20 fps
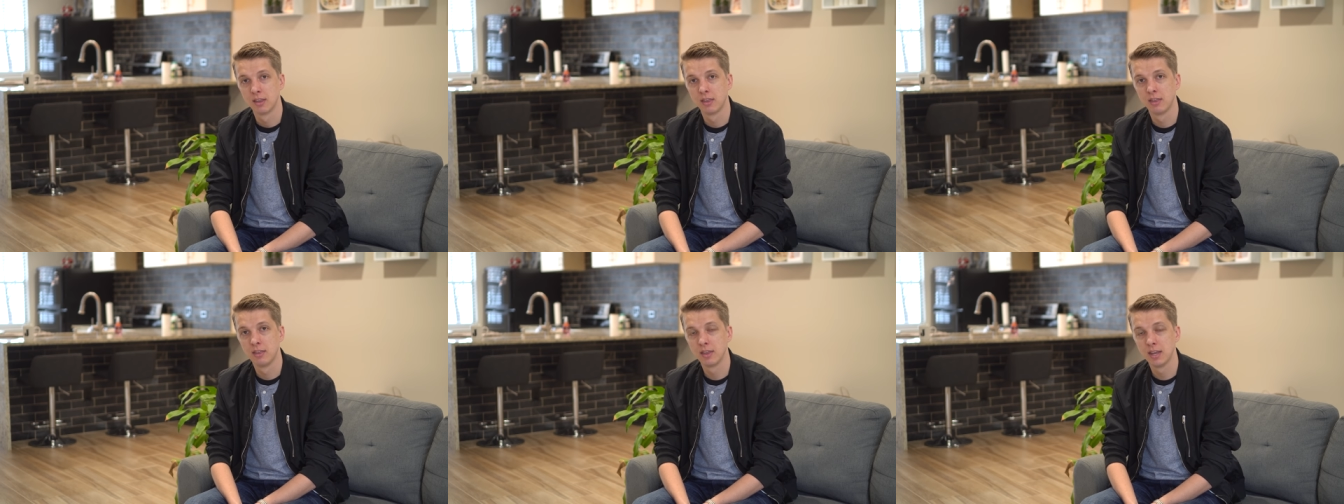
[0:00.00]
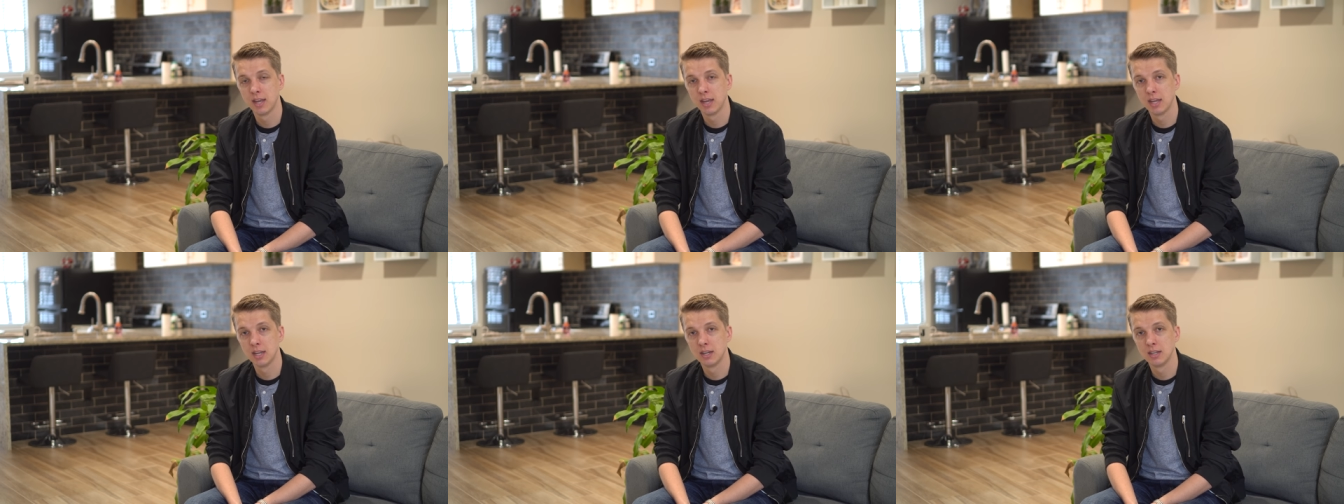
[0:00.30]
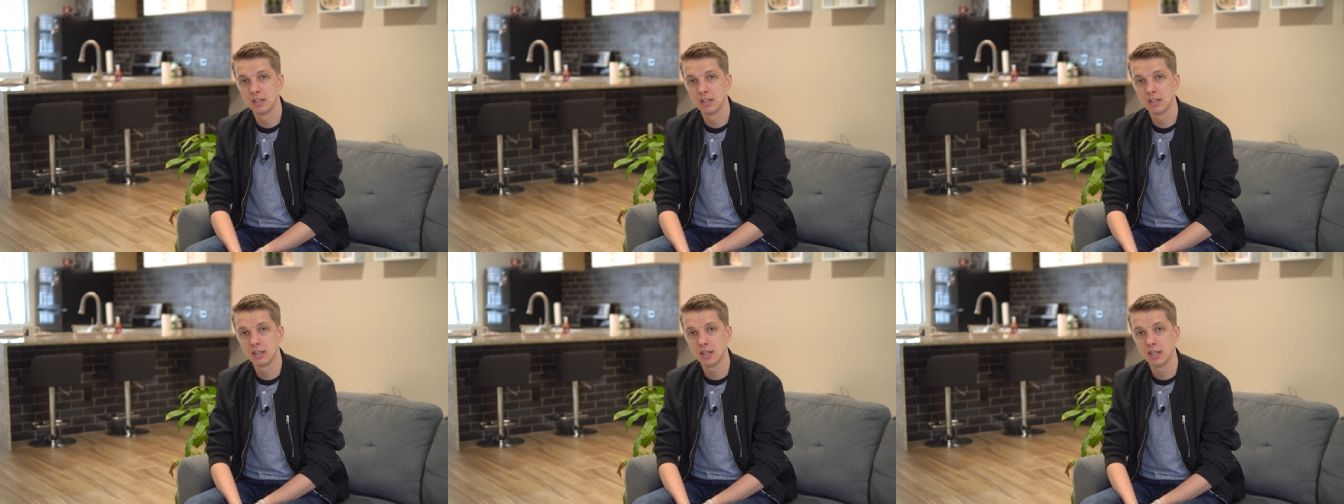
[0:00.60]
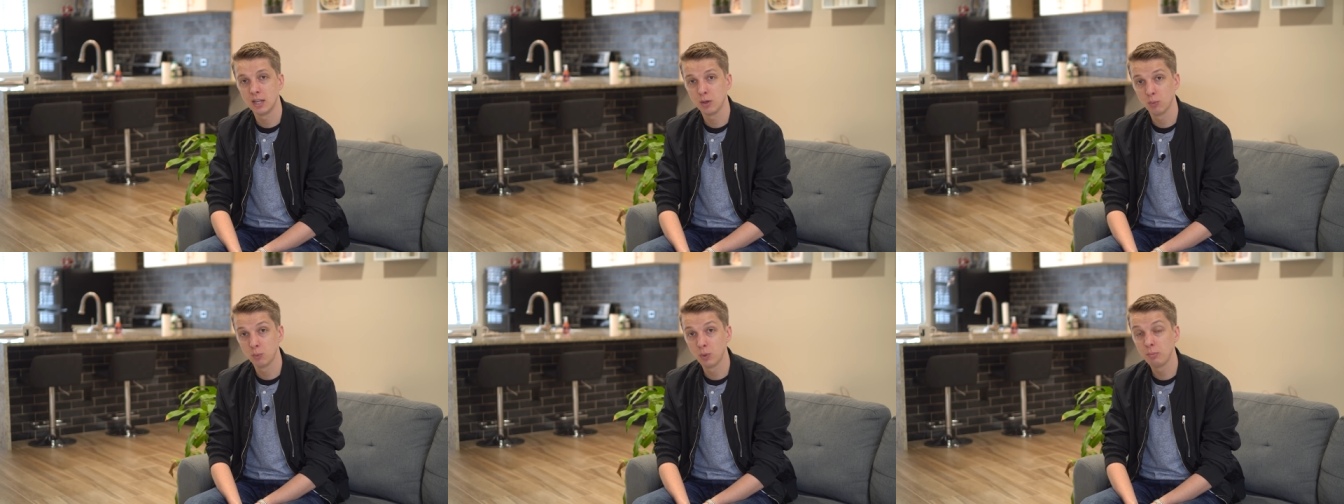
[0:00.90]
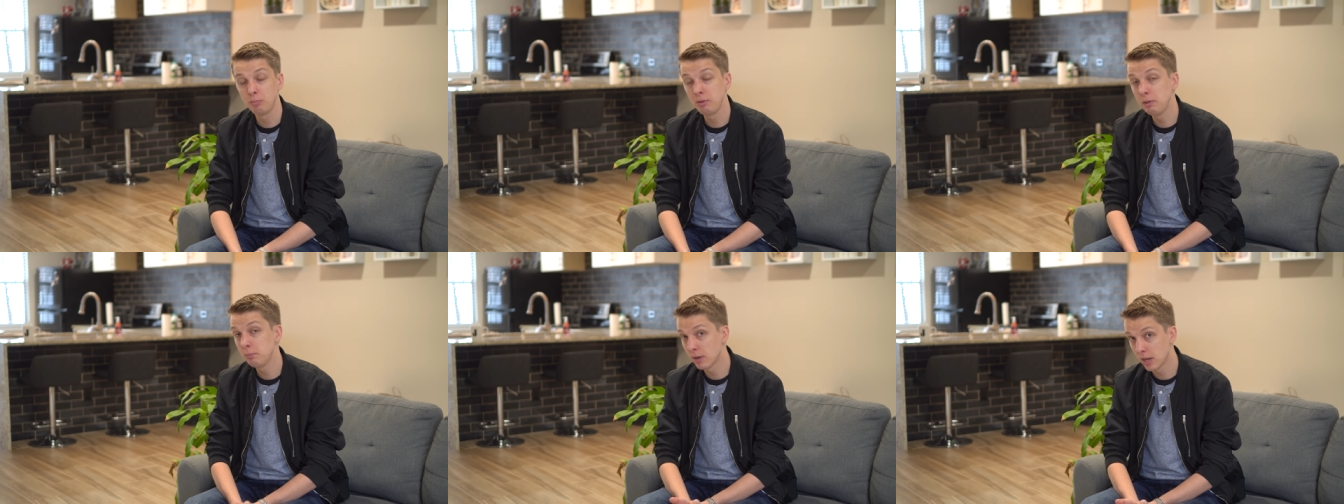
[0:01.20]
then it
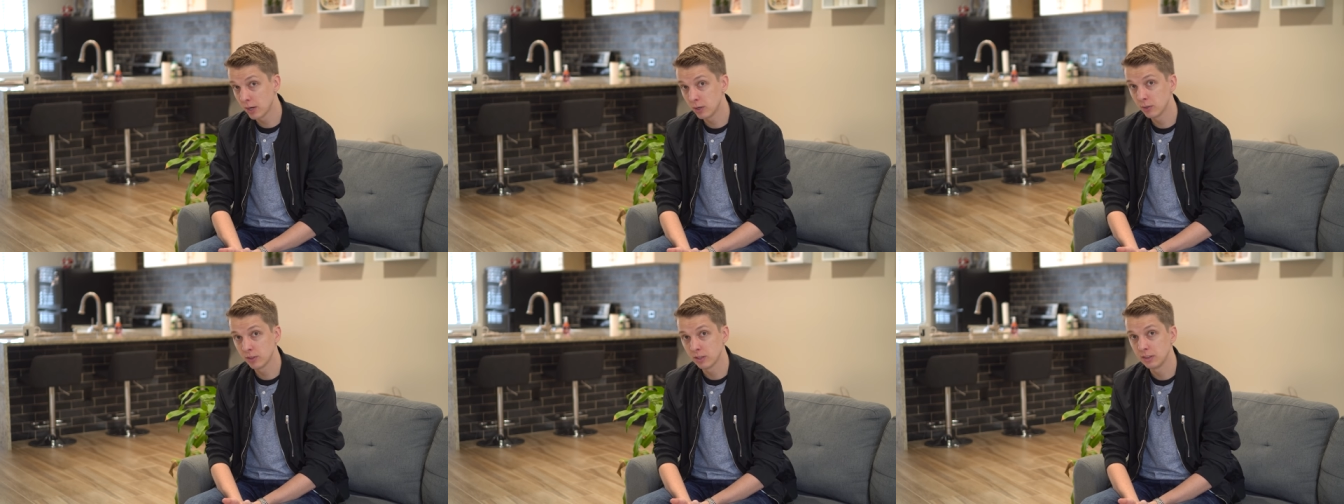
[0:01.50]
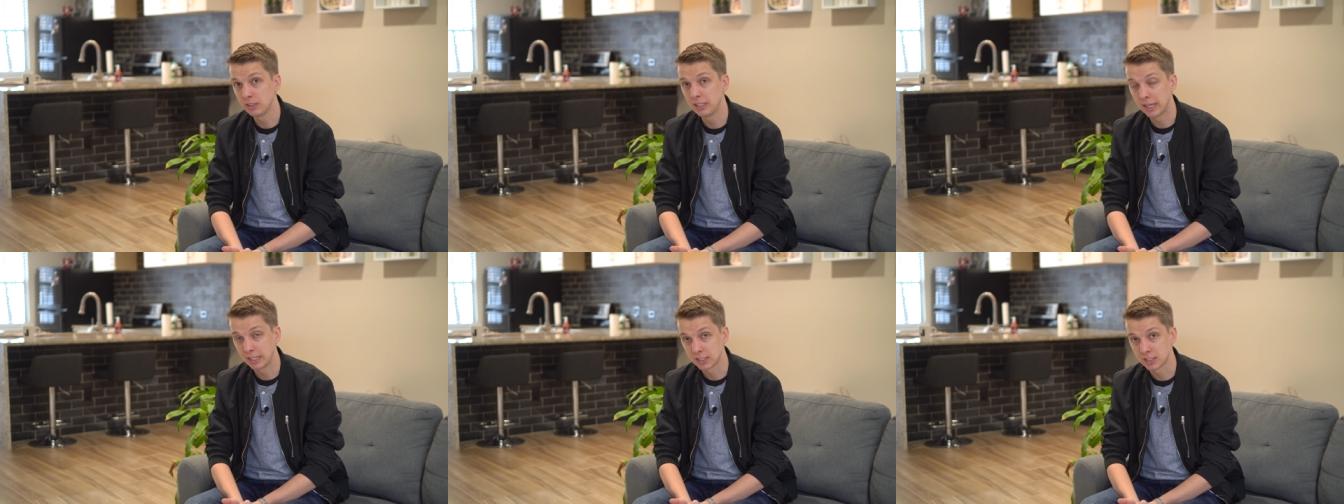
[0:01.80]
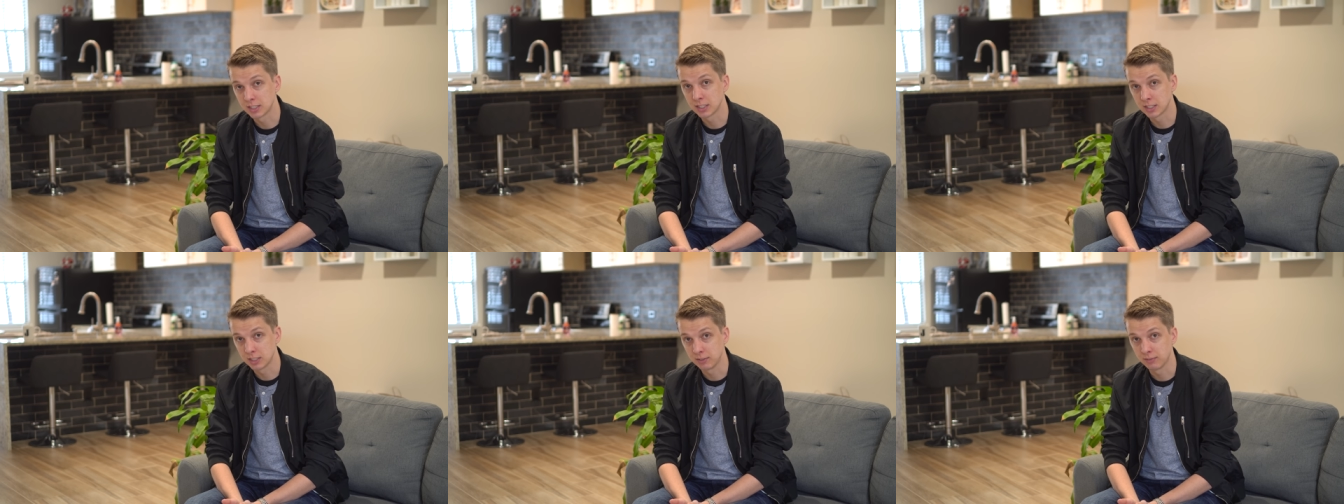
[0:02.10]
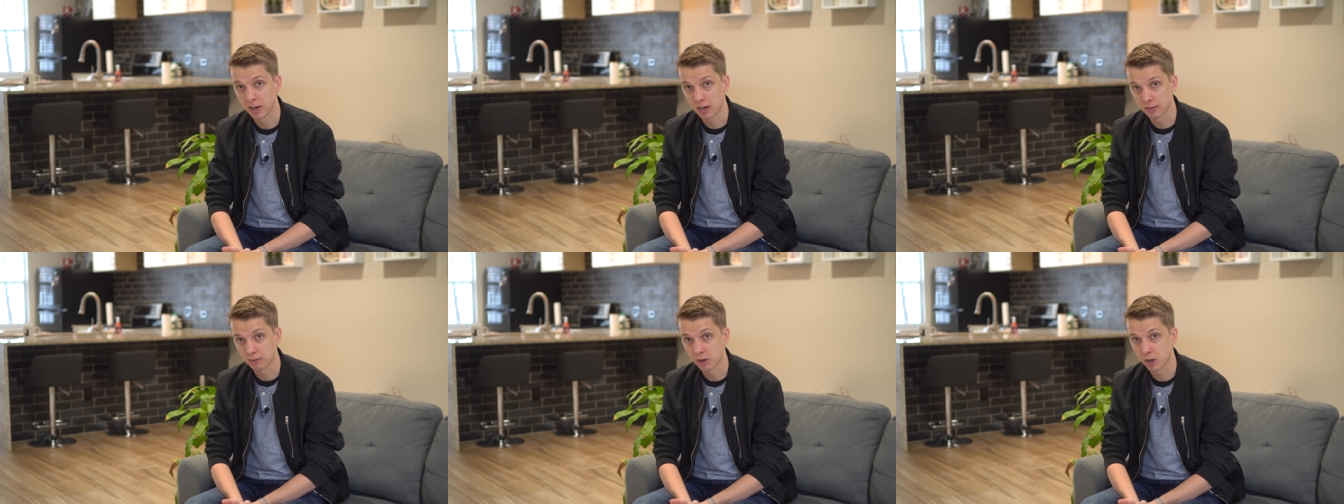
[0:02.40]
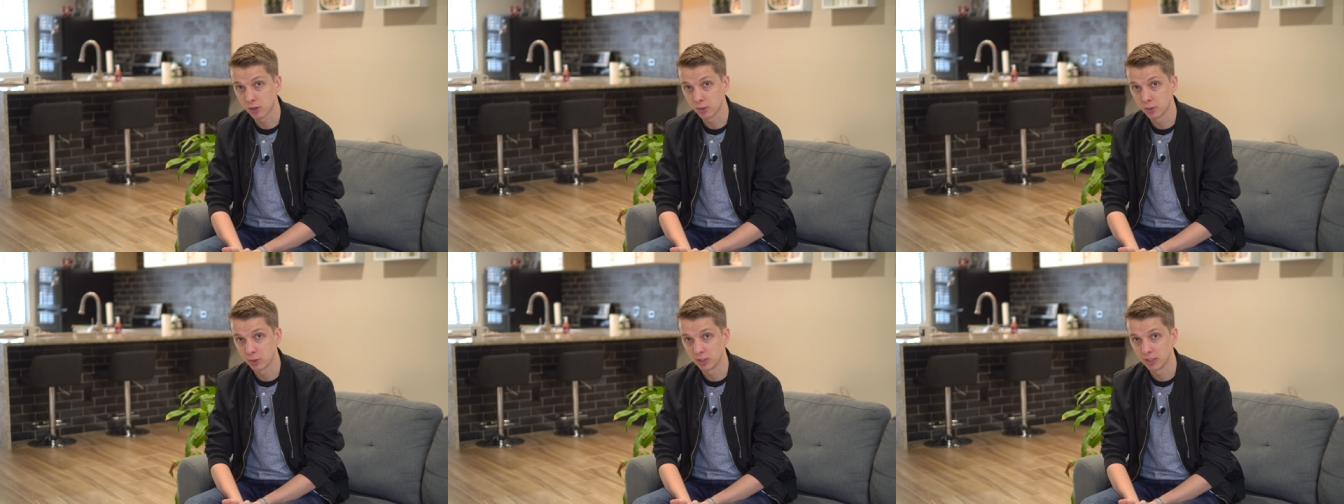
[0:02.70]
would be better than the
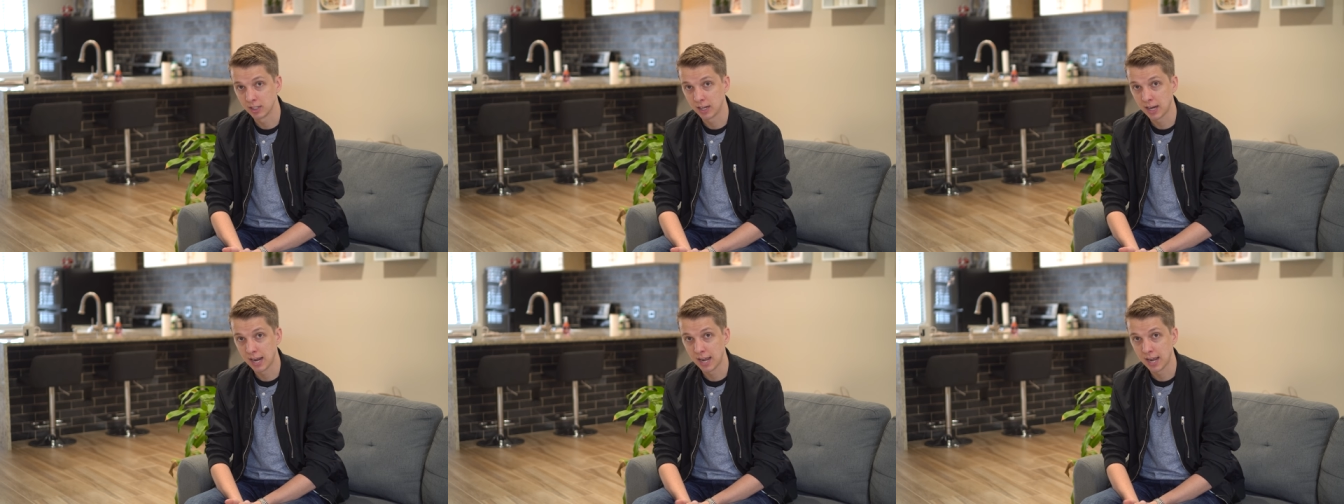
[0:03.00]
A6500,